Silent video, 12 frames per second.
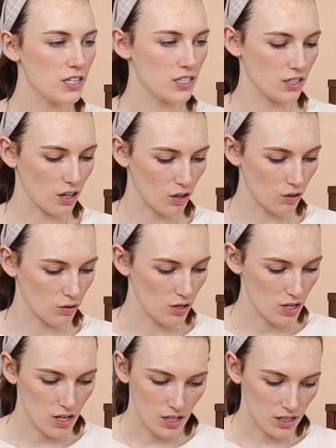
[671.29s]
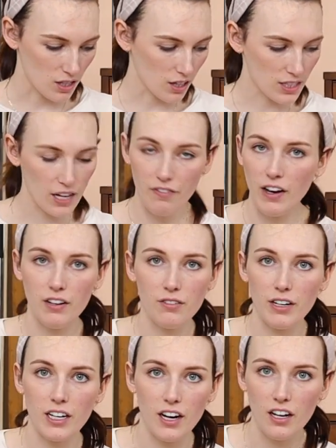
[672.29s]
So as long as I find the
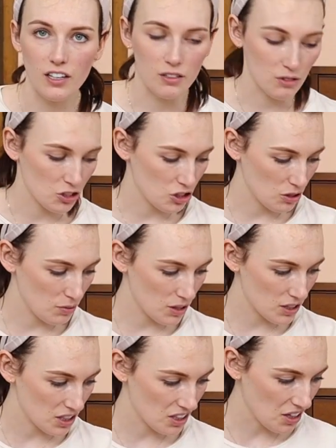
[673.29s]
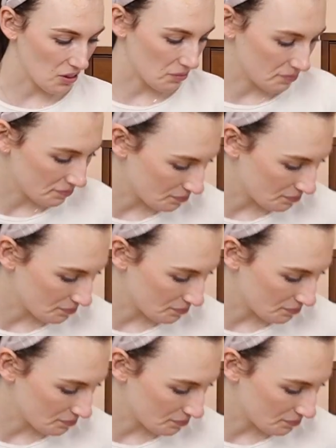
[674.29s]
right color, we should be good to go.